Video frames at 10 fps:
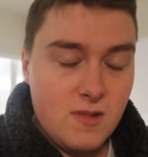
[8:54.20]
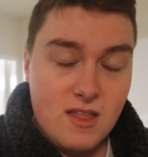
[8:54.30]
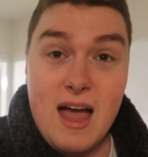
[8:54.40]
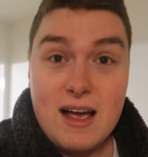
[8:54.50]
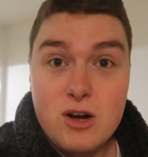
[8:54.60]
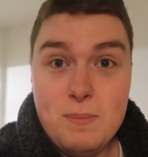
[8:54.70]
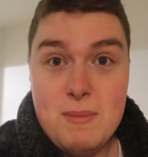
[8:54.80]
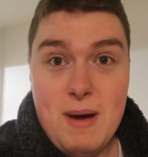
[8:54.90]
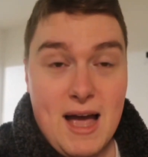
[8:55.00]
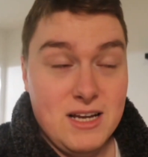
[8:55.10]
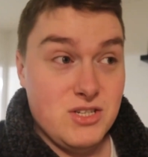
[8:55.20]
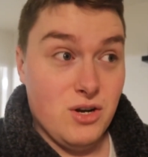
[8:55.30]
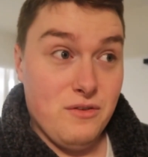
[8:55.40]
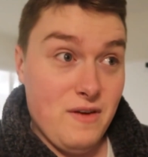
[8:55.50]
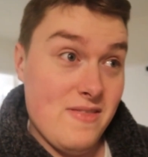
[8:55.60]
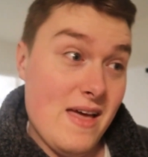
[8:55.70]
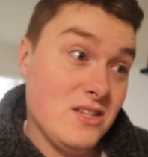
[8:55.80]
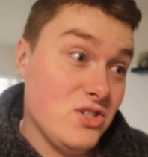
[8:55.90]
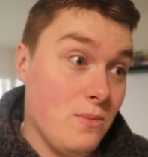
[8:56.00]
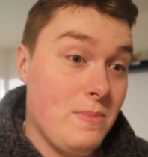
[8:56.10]
that could be my stuff, and then
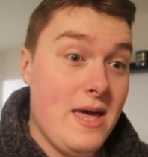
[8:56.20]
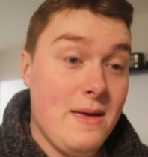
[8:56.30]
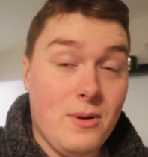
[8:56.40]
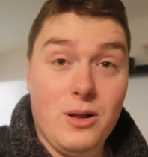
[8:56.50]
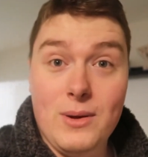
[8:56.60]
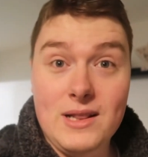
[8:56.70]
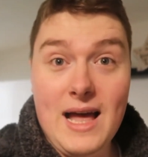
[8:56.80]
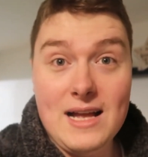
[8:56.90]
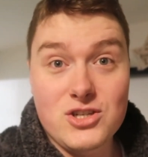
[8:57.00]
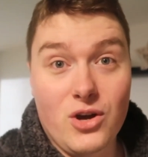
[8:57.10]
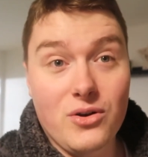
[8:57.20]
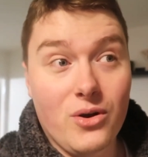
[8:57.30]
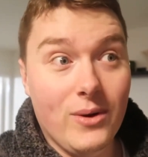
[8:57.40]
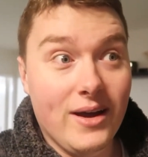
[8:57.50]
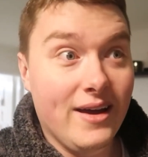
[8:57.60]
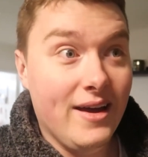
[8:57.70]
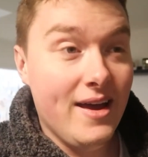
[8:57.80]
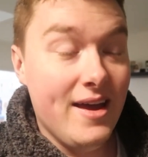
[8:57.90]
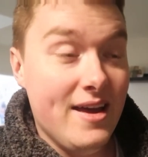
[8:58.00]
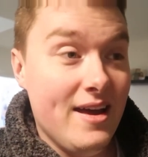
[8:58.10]
some people will latch onto it
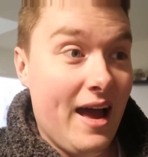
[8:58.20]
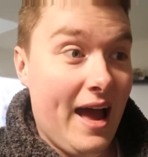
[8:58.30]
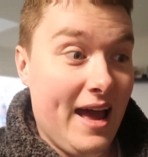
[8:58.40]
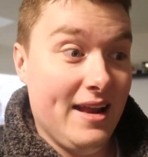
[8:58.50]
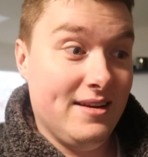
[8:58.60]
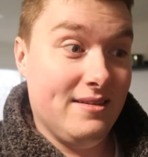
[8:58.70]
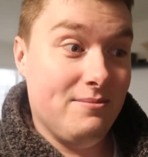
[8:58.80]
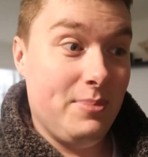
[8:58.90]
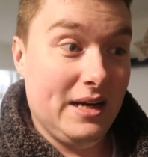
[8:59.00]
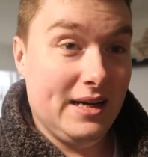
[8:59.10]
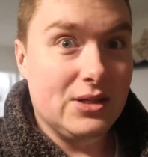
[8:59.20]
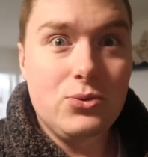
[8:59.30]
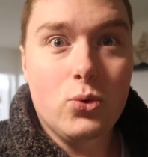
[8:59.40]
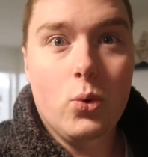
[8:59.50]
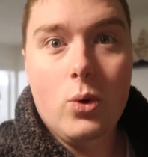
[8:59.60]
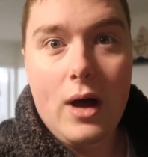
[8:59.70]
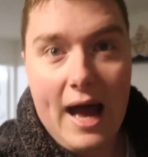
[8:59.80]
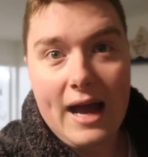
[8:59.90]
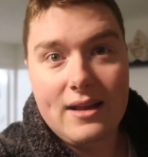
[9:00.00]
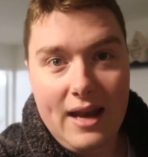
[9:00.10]
and be like, oh,
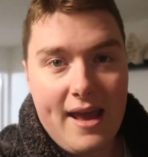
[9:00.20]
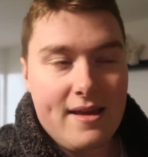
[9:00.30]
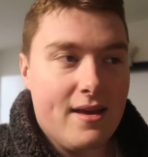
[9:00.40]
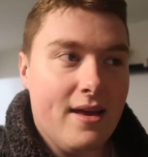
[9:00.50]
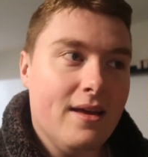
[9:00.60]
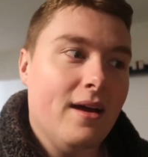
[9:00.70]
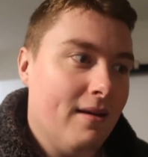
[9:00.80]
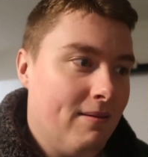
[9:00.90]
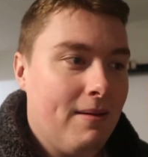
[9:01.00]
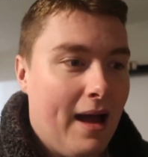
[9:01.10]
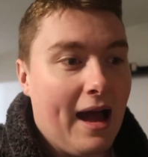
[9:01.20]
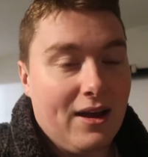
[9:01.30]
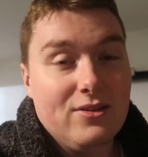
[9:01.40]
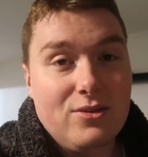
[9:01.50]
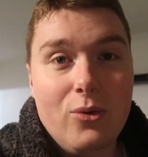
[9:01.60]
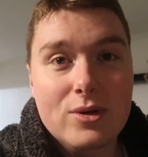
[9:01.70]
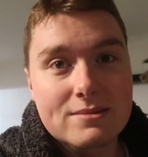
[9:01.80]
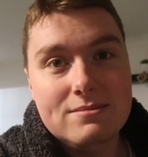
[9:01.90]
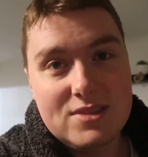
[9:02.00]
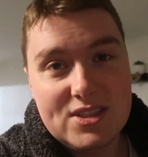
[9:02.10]
I could go
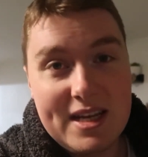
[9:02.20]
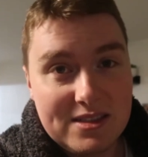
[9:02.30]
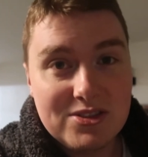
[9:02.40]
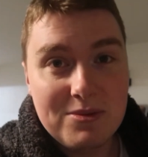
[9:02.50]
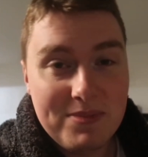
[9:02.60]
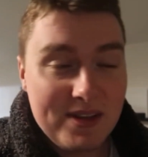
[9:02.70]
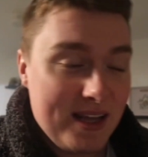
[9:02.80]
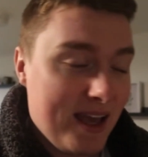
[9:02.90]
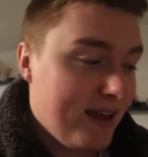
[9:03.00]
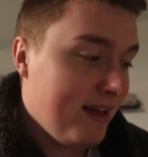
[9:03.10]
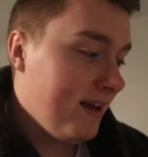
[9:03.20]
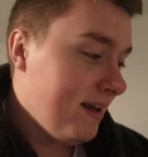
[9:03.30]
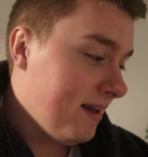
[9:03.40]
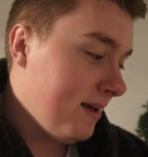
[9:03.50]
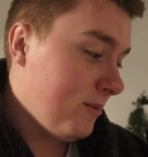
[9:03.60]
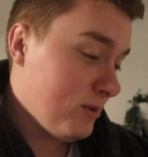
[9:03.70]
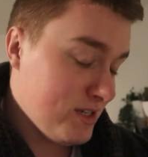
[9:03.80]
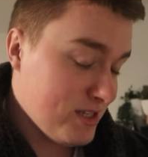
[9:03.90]
and steal something here, which